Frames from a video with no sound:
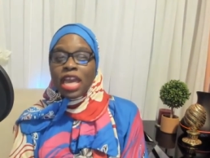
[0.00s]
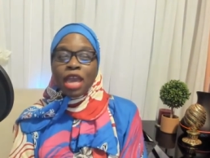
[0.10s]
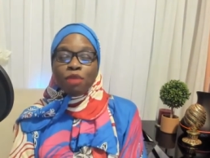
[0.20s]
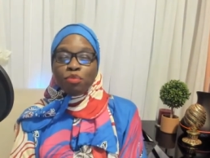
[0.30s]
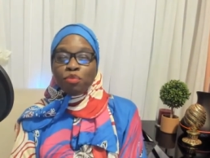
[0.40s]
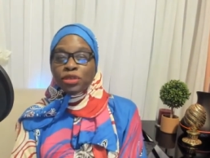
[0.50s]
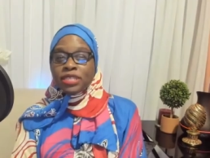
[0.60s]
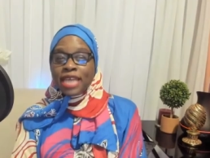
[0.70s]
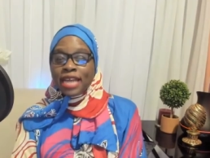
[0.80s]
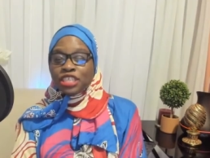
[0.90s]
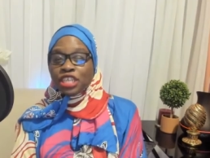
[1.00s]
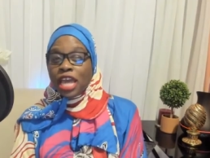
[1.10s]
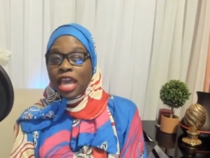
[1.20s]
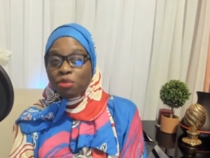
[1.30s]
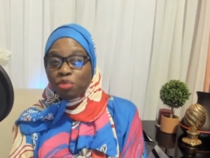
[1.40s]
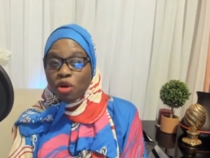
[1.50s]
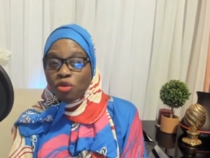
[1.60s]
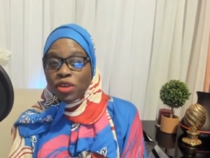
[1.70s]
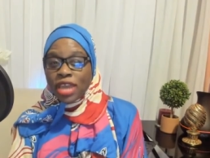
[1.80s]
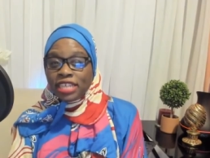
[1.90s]
and protection and
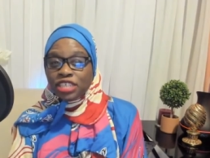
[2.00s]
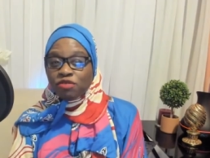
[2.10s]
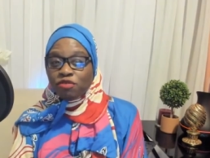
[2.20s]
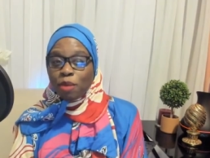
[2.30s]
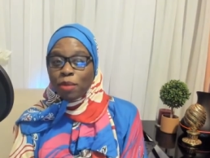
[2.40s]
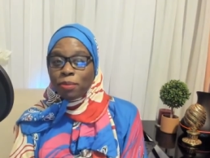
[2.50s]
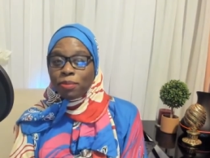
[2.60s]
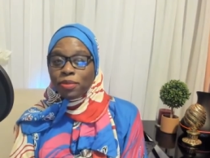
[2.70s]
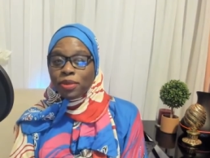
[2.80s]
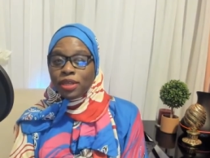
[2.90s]
procreation from them